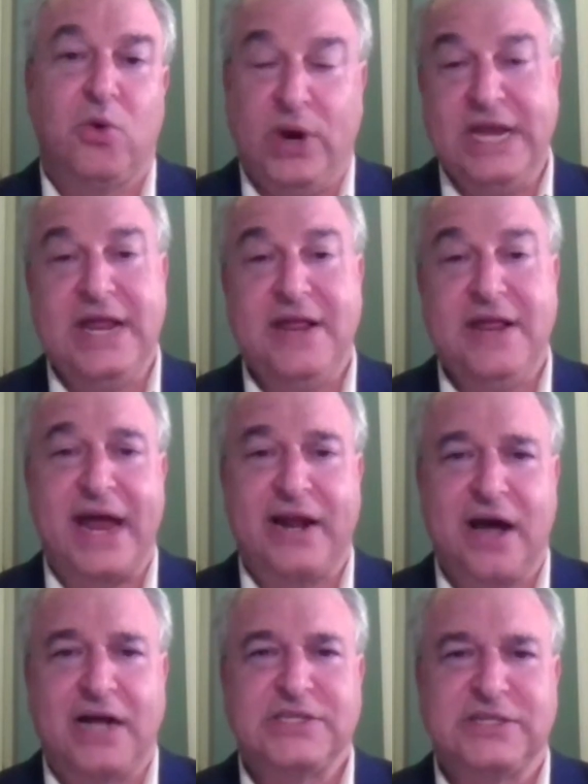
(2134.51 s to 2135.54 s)
We need
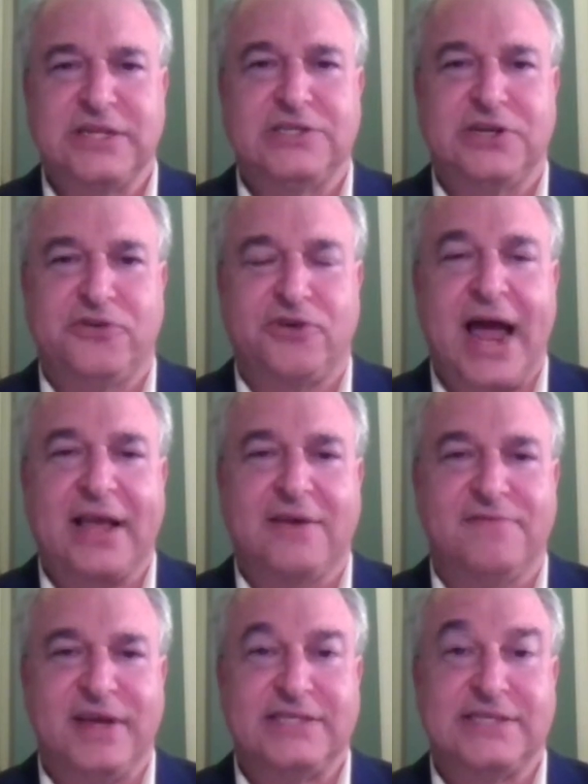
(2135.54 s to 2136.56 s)
that consulate to track
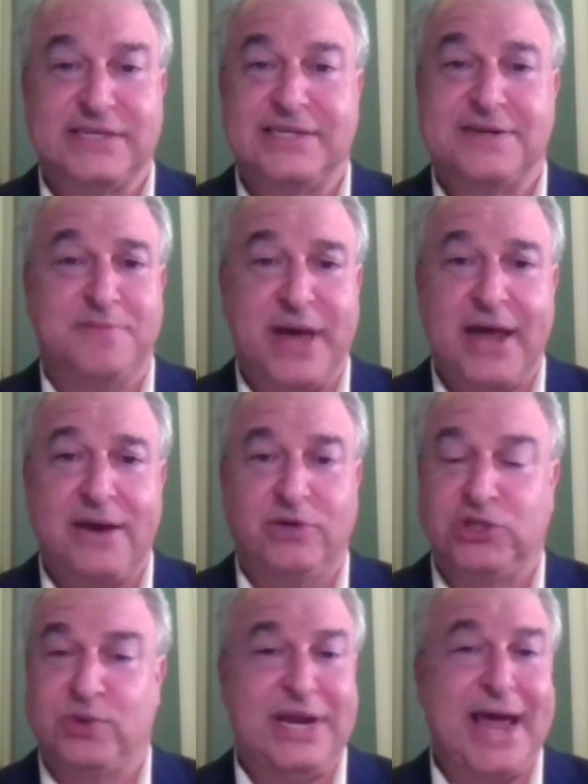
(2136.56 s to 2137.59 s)
events in Tibet,
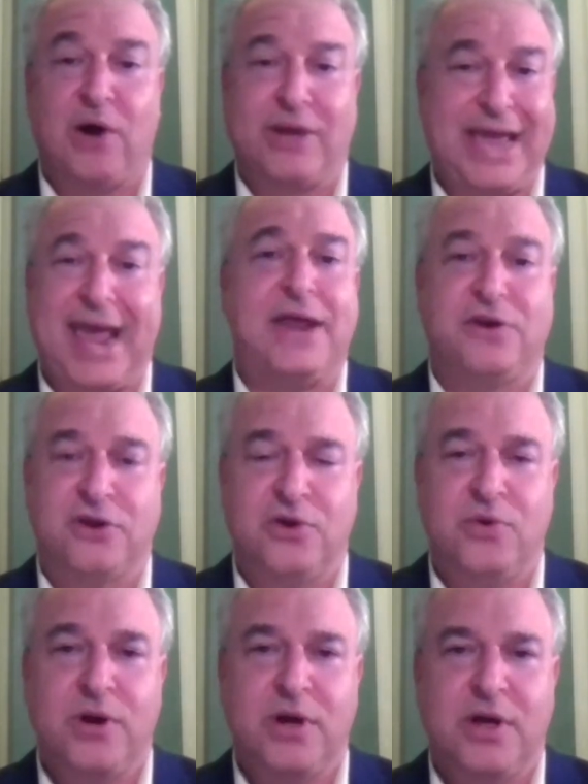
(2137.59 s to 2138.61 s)
which we now can't
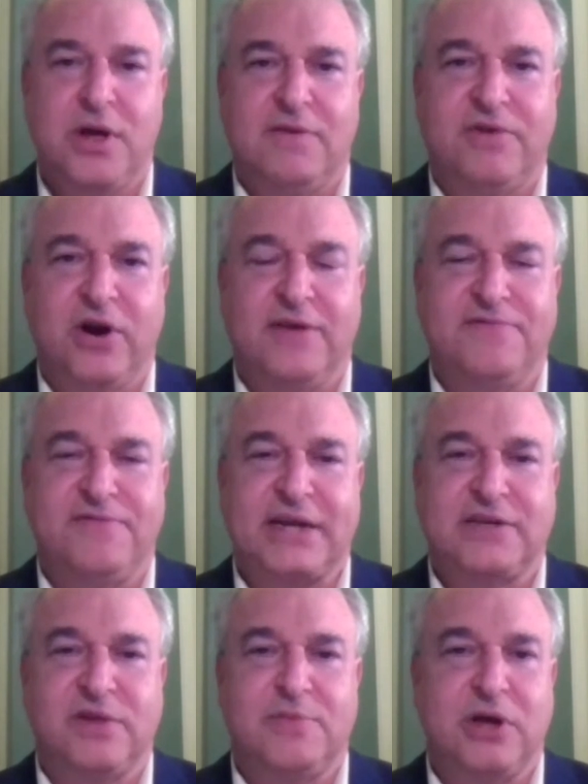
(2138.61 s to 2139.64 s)
do very
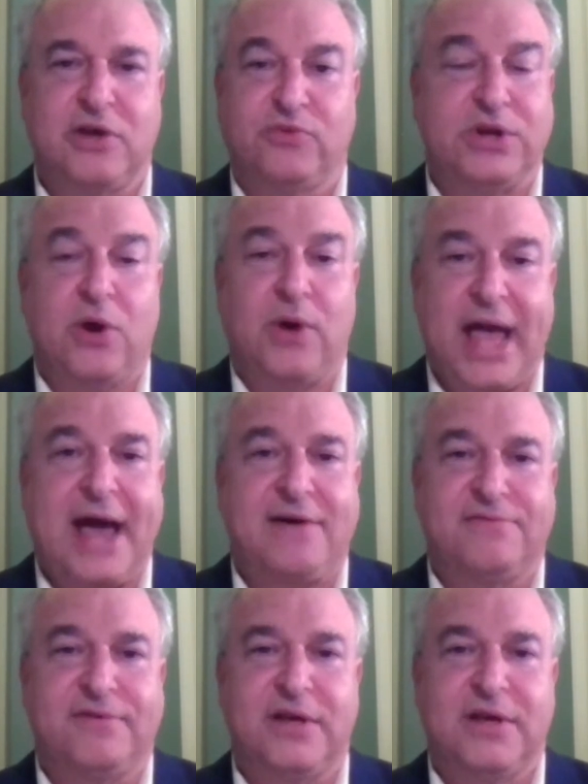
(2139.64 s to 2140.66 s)
effectively because we don't
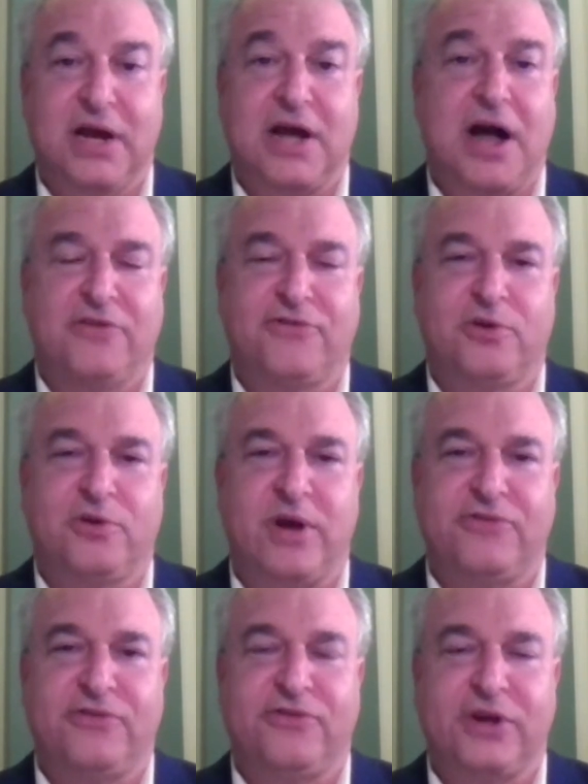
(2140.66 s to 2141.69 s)
have a consular
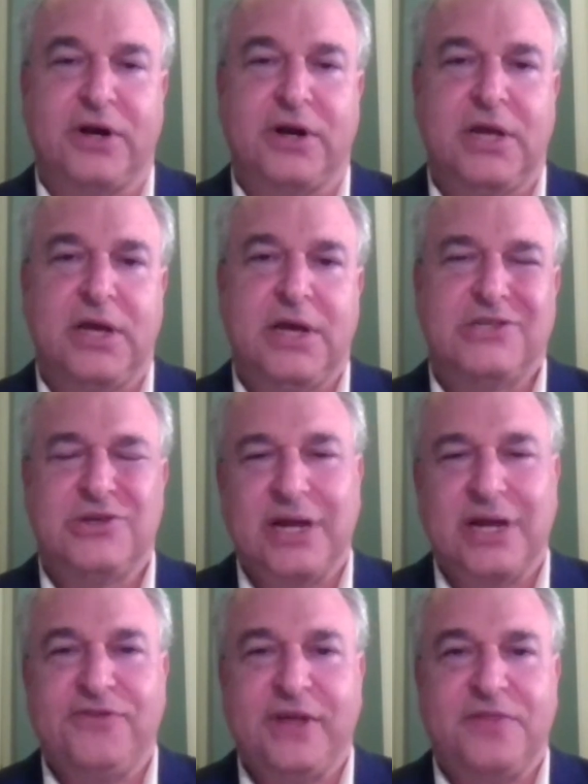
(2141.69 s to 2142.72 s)
presence there. So
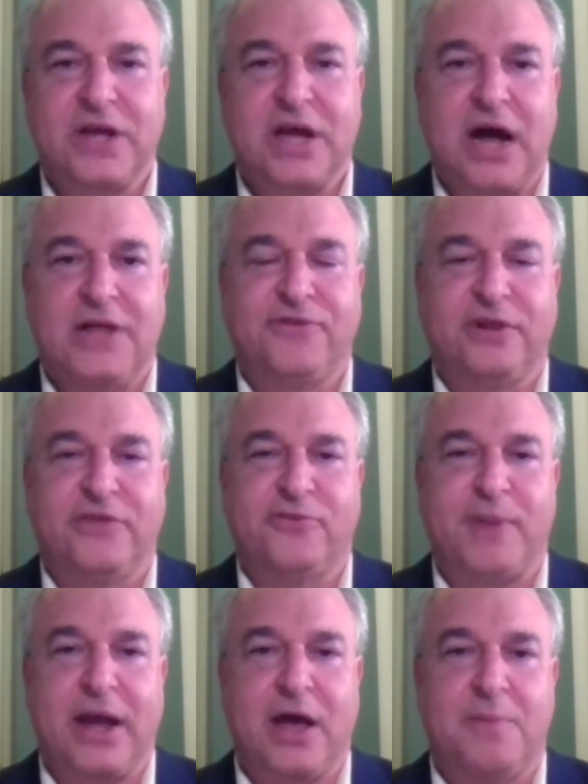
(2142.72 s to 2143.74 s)
let's get the consulates
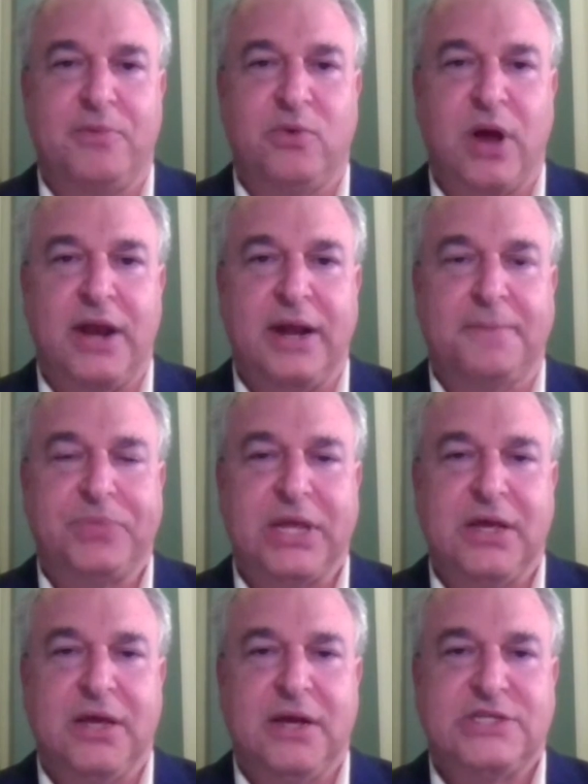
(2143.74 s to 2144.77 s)
back up and running.
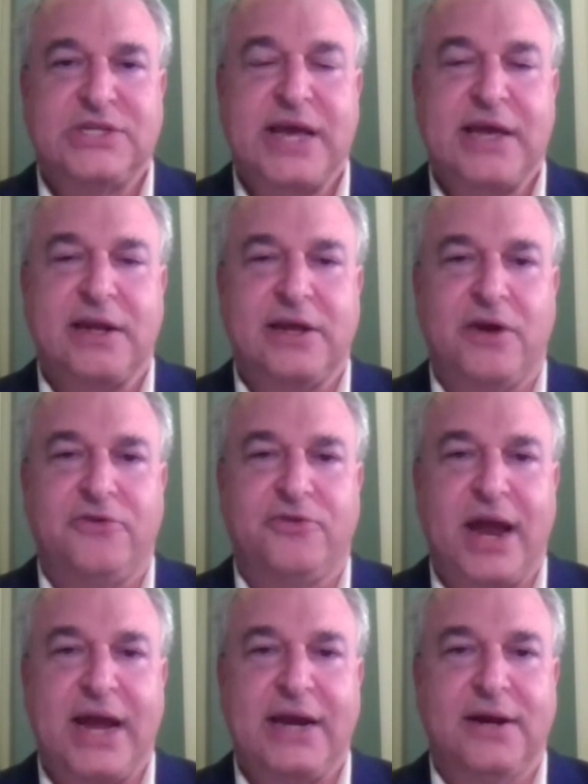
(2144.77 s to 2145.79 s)
Secondly, on
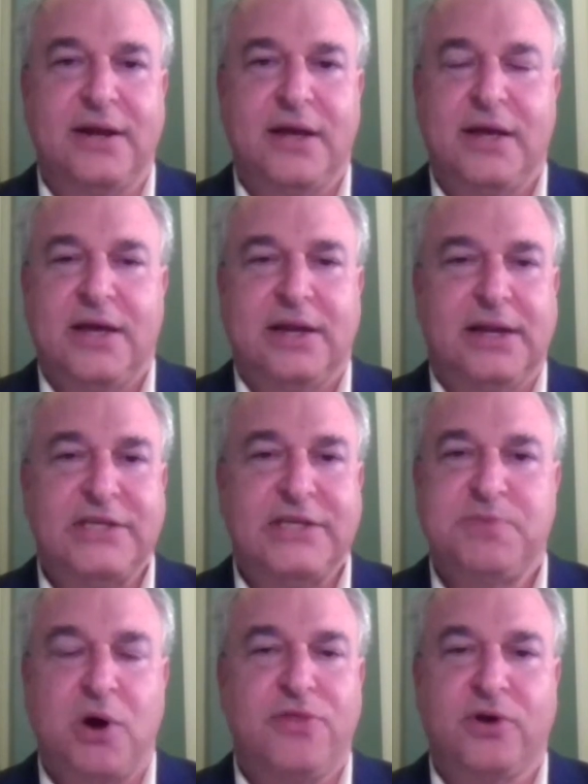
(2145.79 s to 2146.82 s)
trade,
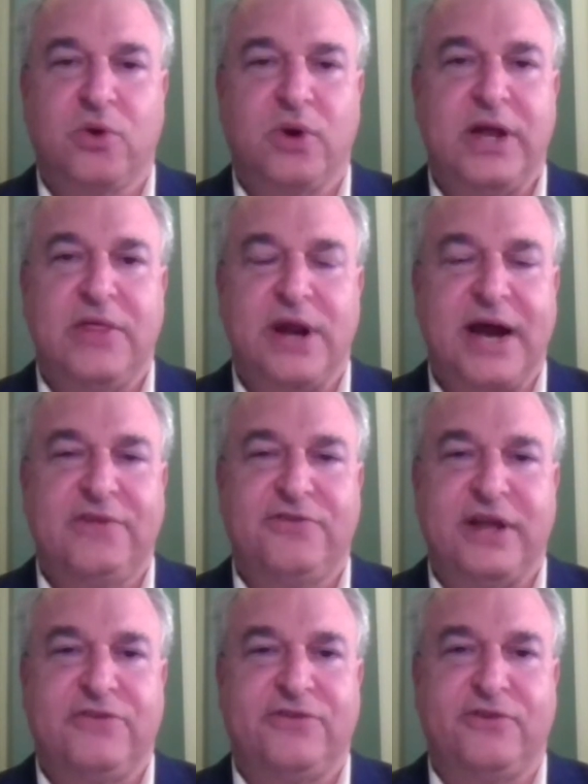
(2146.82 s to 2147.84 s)
let's both agree, the United
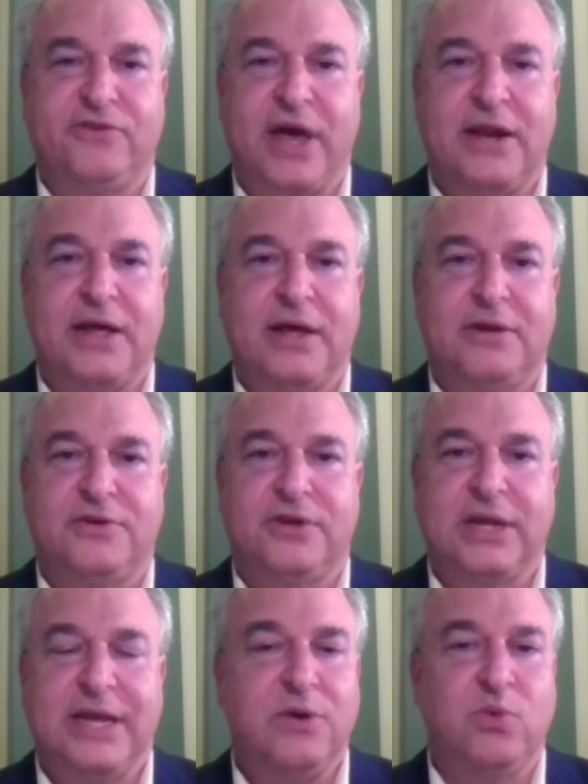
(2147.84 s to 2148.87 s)
States and China,
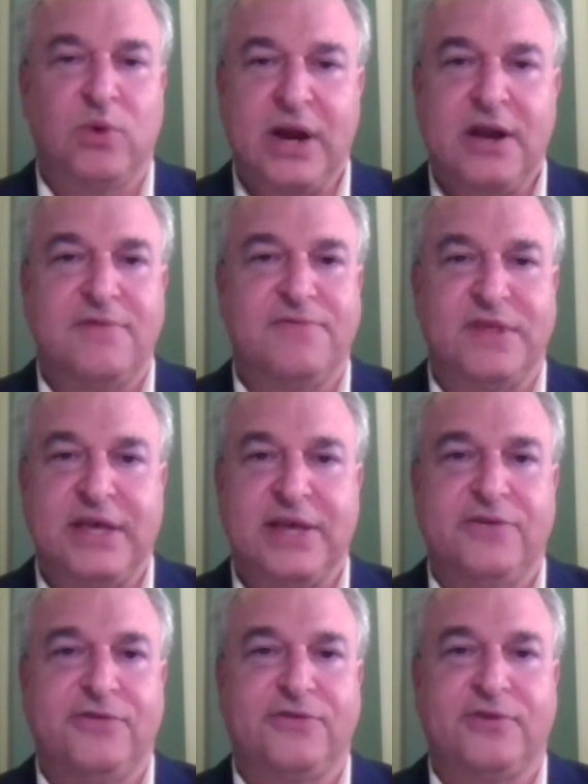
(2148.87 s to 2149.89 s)
to get rid of
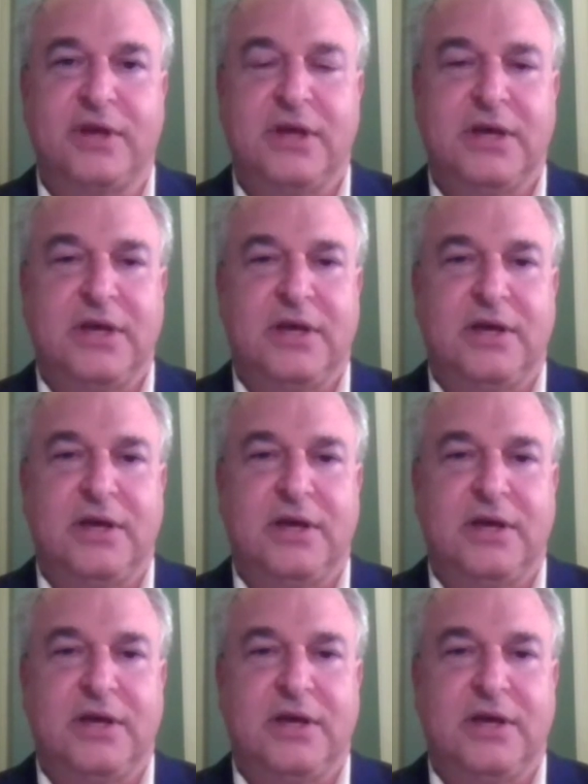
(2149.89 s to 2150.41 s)
these,